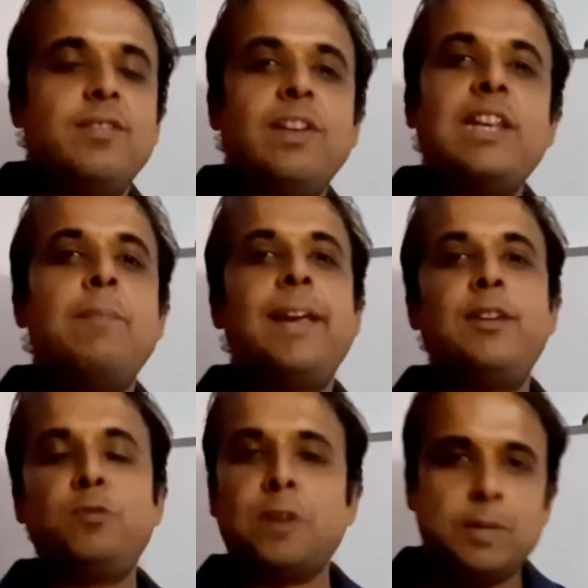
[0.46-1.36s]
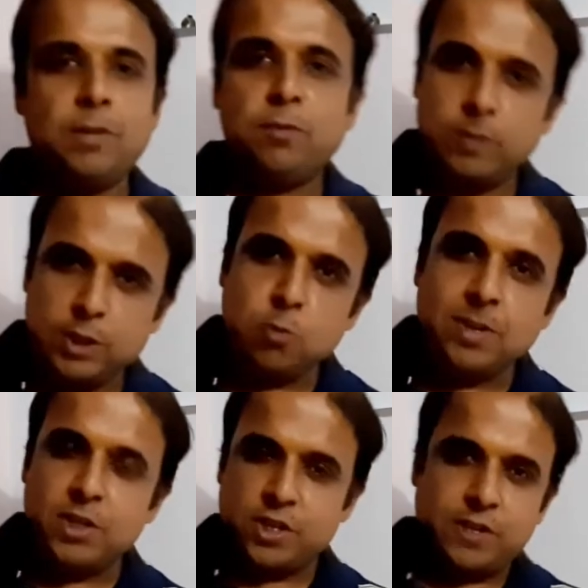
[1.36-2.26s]
welcome back to Pharma-info with
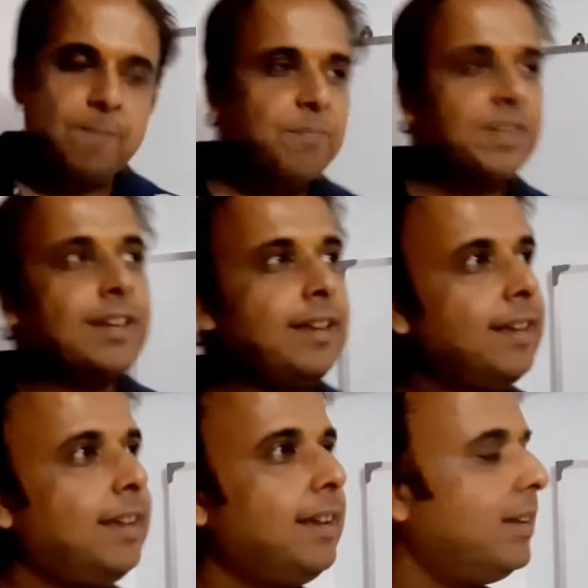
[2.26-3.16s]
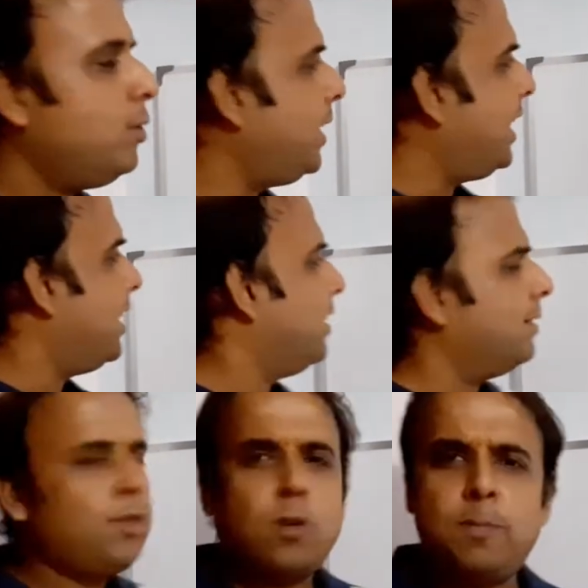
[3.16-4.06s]
Shubhashish. Today,
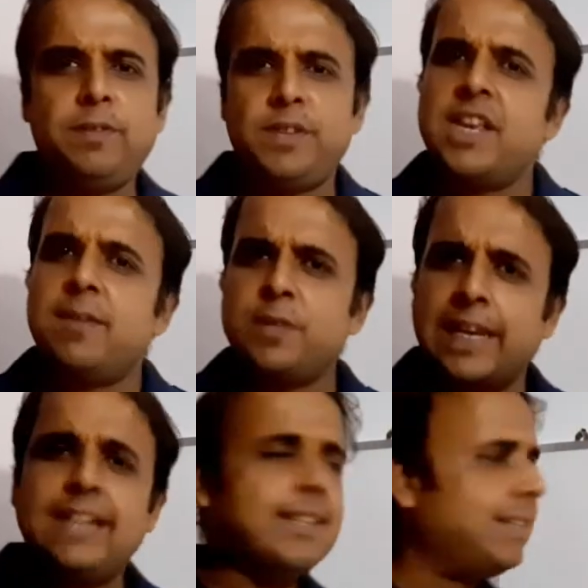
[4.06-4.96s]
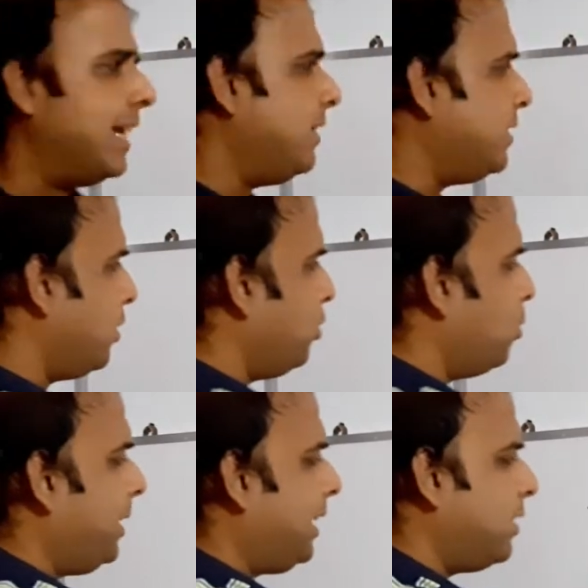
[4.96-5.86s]
the topic which I have selected, that is your
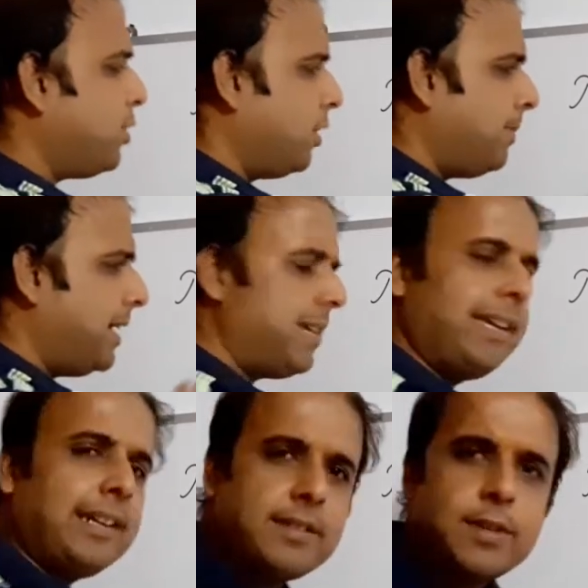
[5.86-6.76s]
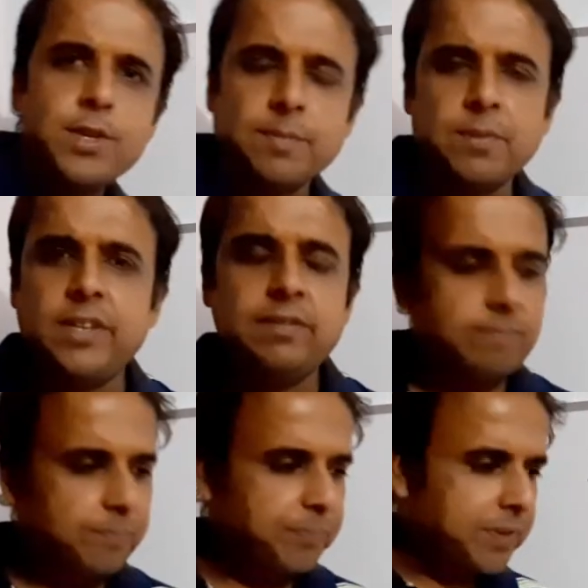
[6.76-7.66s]
nomenclature of bicyclic system, right?
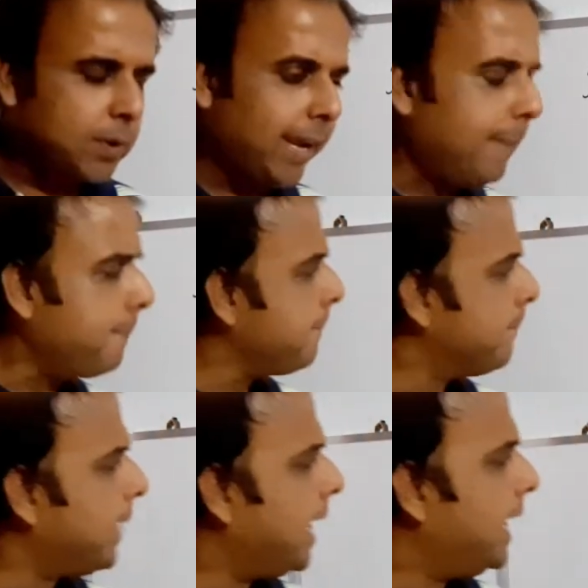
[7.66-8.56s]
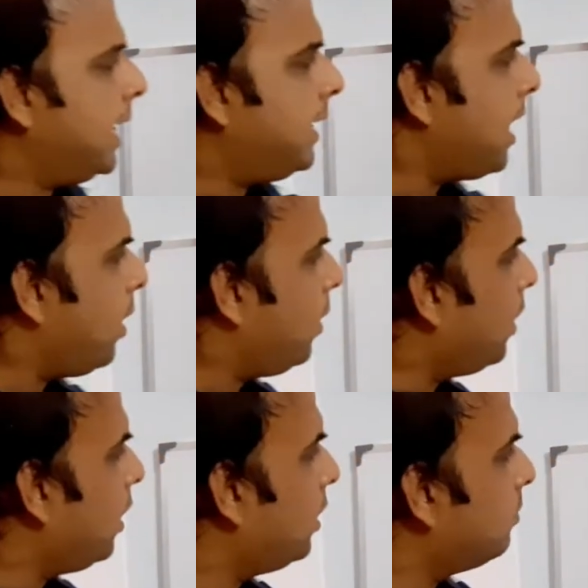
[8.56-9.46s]
Okay.
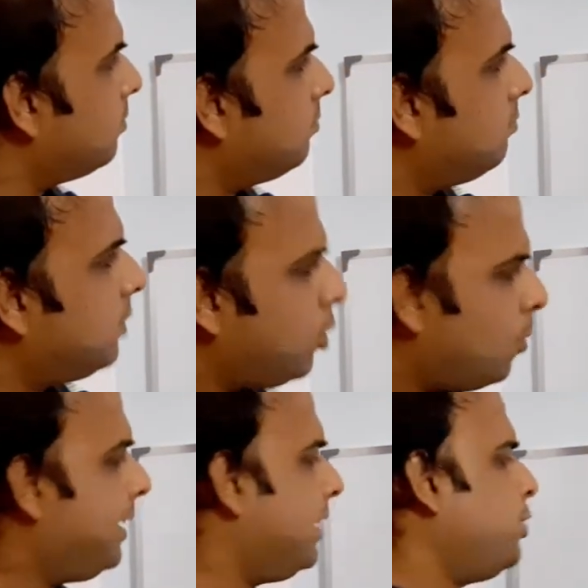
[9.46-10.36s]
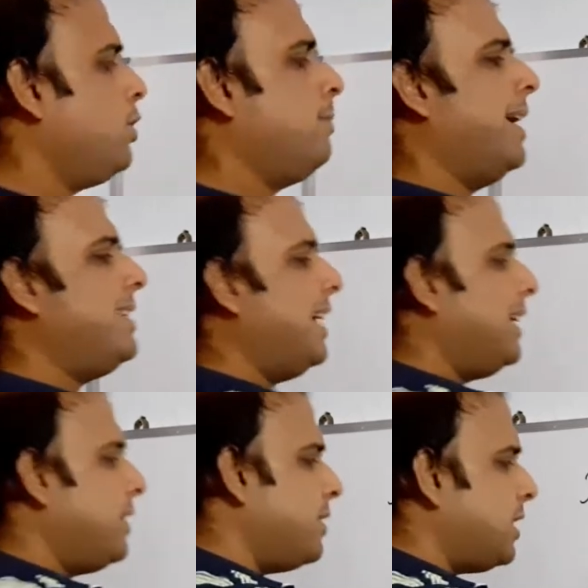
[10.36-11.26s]
Now, the nomenclature of
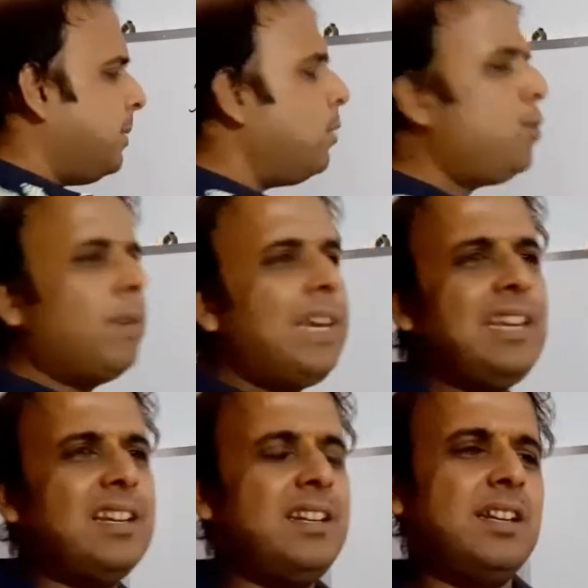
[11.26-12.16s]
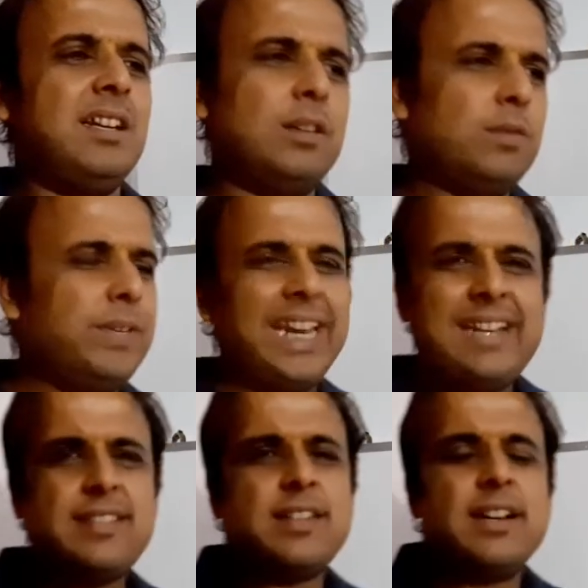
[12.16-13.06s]
bicyclic system, usually that we get
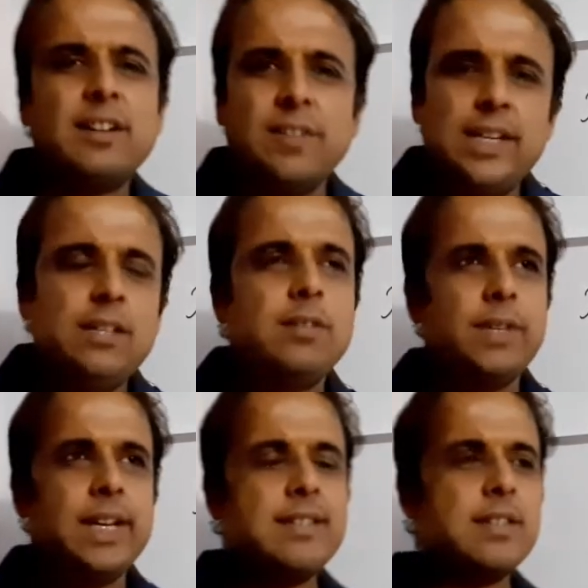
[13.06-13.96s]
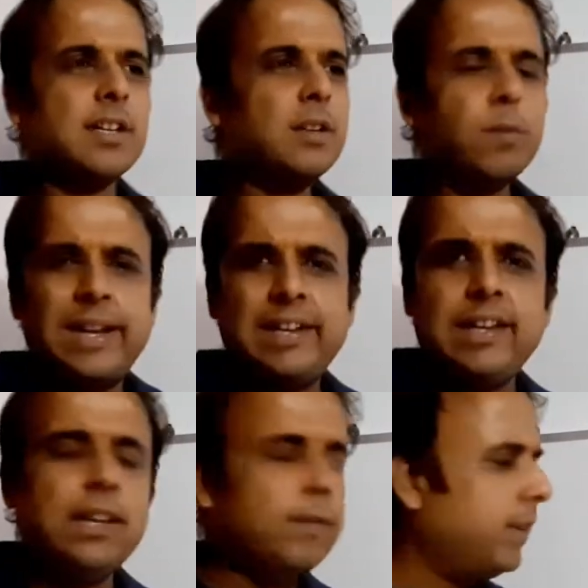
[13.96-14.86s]
stuck, right? We get stuck while
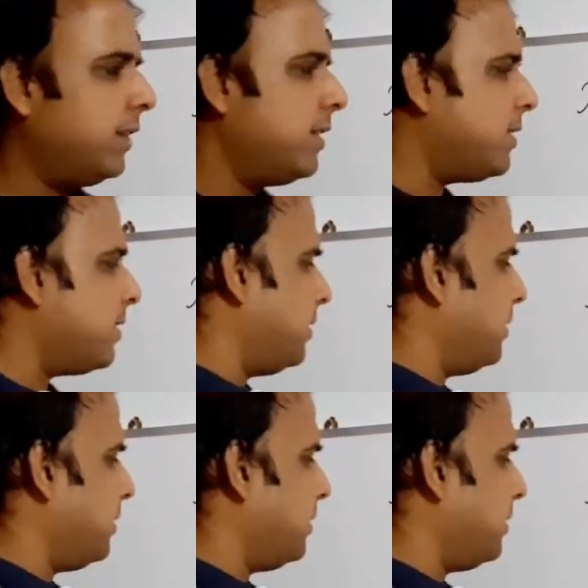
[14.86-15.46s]
dealing with this